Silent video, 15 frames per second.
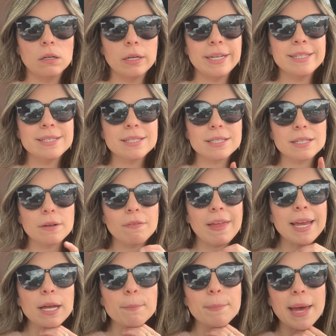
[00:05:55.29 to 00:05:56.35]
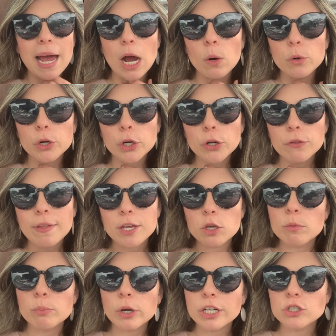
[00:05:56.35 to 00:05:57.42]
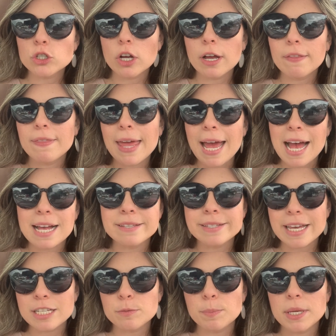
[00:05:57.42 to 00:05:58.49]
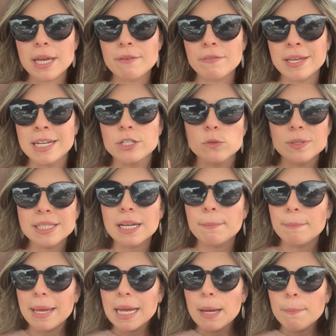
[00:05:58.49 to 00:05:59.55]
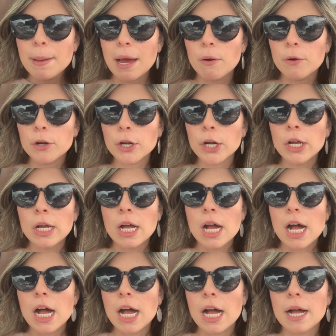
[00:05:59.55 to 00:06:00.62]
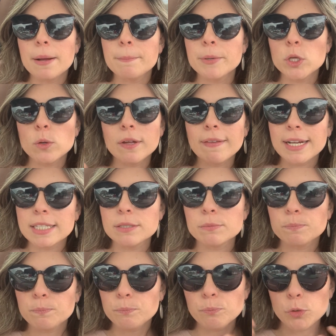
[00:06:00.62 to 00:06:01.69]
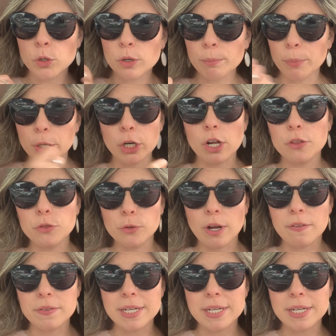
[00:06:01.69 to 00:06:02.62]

it's like a powder that you brush on that has S P F in it. So it's like a makeup powder, um, but you can like, you can put it on throughout the